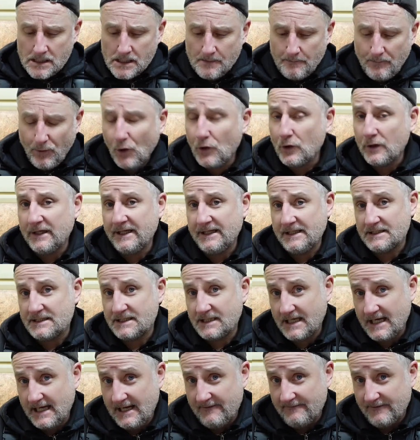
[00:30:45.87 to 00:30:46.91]
Putting it
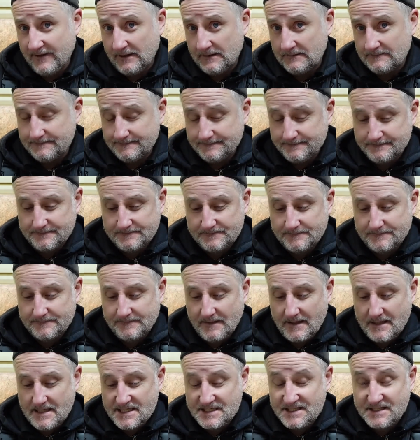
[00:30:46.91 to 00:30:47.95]
together,
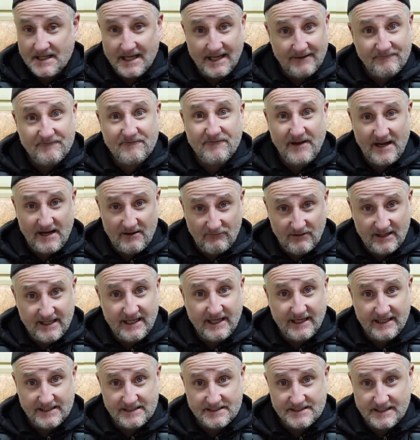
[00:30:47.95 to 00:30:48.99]
it's very
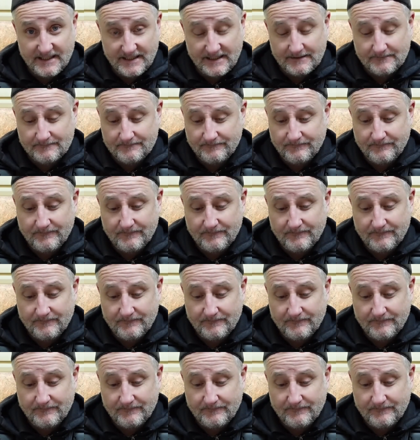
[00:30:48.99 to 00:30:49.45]
easy.